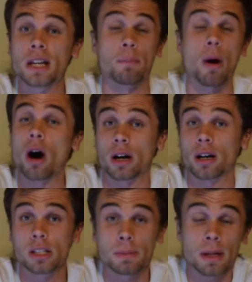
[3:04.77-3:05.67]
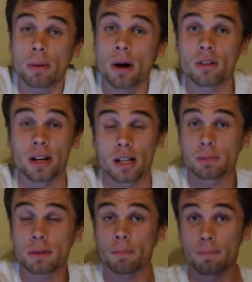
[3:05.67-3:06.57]
a punk. He's being a punk right now. He's
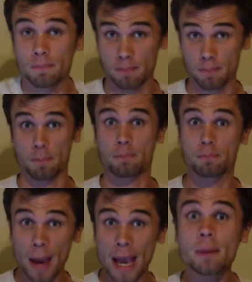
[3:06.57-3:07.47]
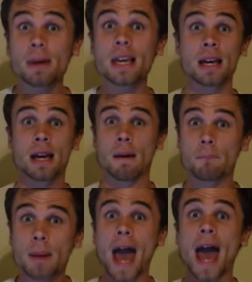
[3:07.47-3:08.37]
being a baby
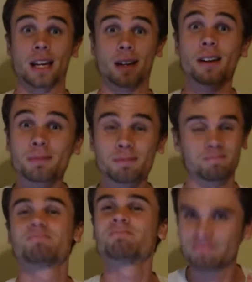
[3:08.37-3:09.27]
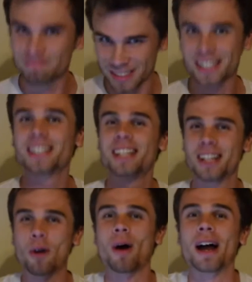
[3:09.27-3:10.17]
back. You
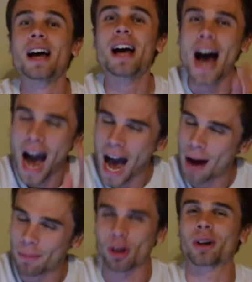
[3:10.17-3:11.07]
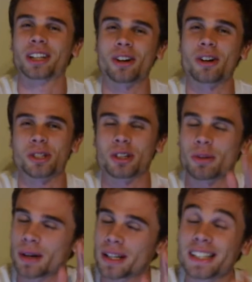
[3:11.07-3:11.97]
know what? I don't like the curse on here,
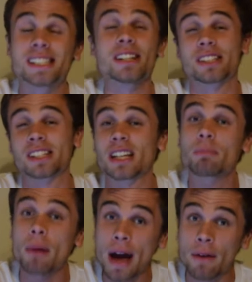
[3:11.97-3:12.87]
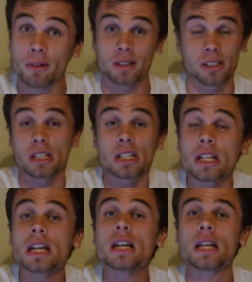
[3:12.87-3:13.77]
but seriously, Bradford,
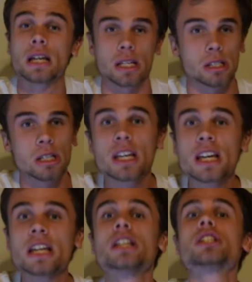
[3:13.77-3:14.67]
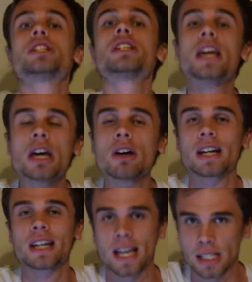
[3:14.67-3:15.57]
he is
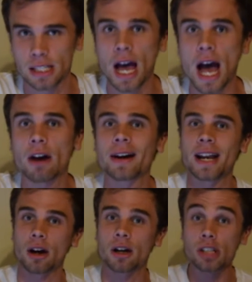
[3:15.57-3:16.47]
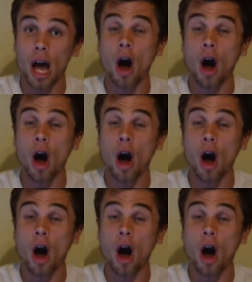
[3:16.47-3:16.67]
killing his stock right now because